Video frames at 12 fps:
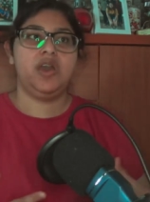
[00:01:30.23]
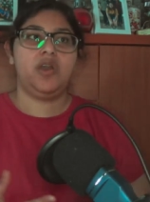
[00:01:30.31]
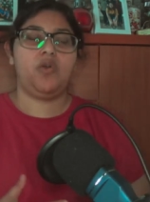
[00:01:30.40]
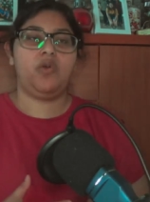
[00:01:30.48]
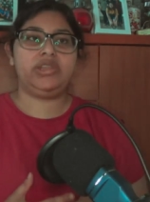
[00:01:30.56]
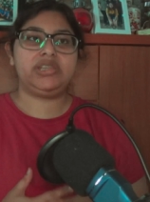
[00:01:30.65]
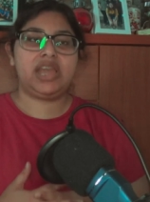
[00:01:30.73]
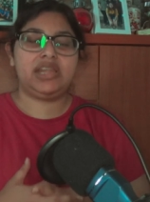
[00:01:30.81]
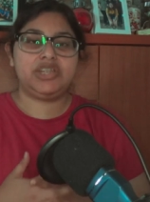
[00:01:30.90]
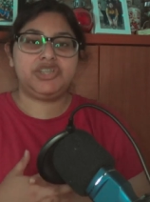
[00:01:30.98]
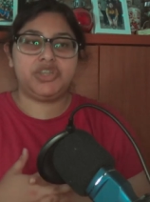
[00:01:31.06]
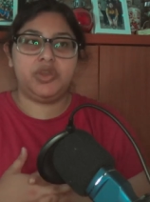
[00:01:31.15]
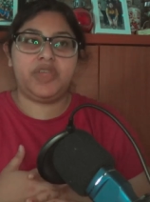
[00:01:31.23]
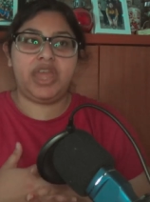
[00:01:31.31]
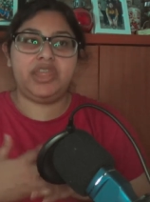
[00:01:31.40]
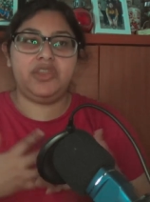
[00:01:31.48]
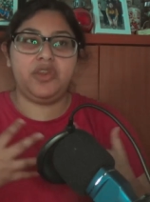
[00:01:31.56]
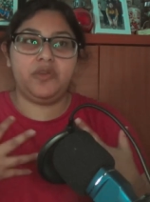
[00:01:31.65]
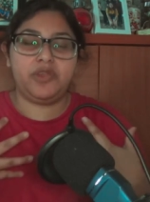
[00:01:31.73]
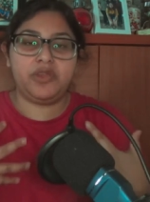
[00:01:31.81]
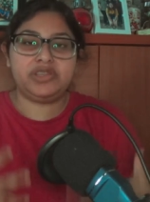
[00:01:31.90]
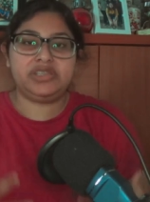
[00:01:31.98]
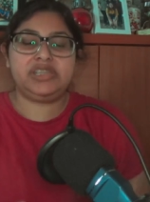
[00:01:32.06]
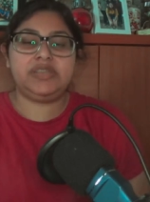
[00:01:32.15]
only to kind of show that, you know, there's
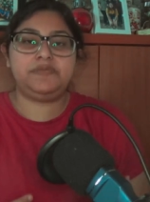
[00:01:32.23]
a deep